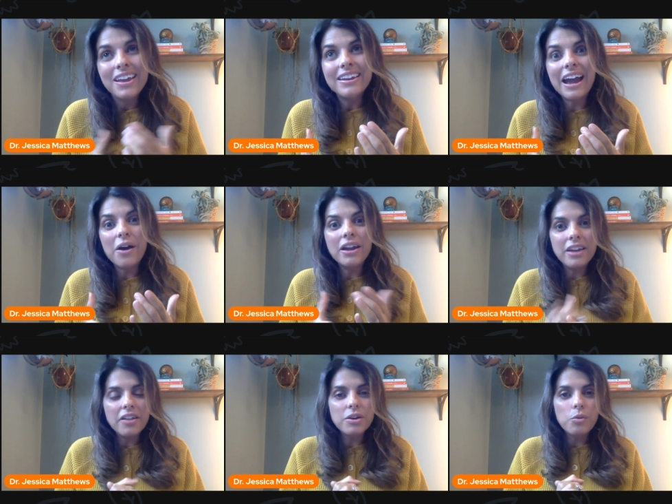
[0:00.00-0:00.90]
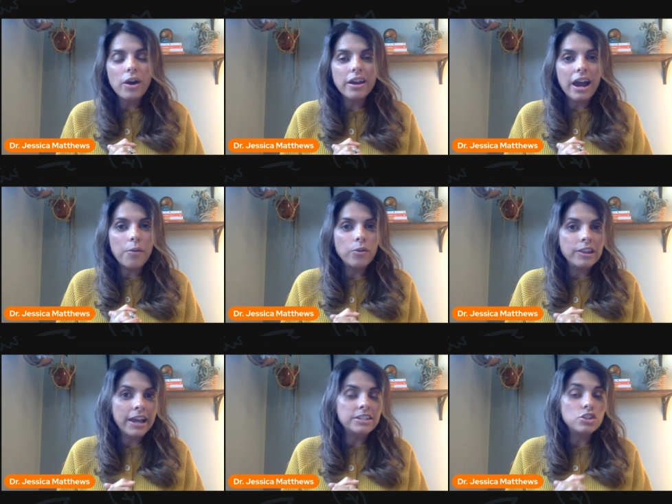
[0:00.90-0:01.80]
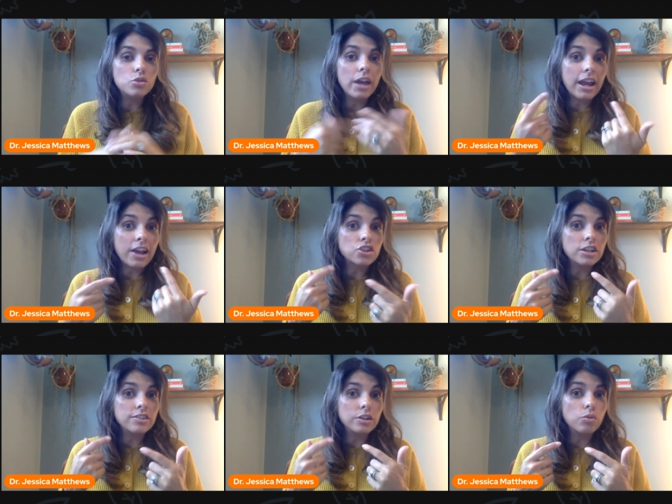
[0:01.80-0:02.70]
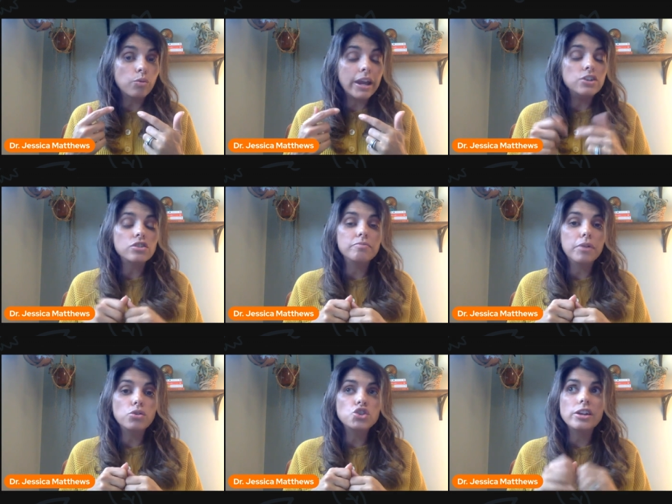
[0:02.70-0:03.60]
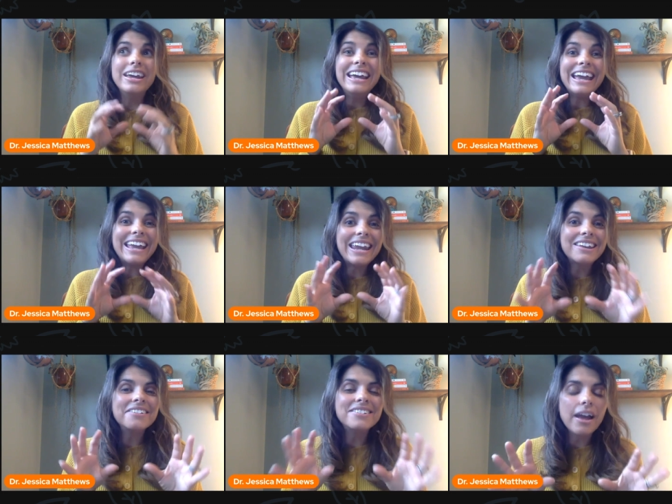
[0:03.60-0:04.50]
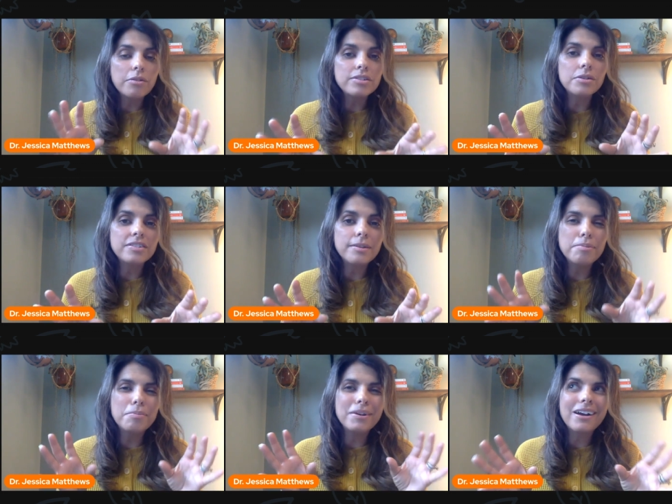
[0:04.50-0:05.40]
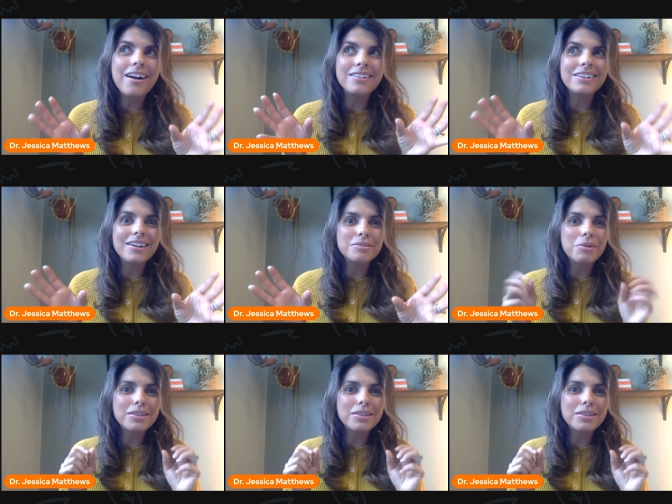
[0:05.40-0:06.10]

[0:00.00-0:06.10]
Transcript: Now, another one I would like to do that actually is little range of motion. Again, it'll sound so simple, but Colin, guess what?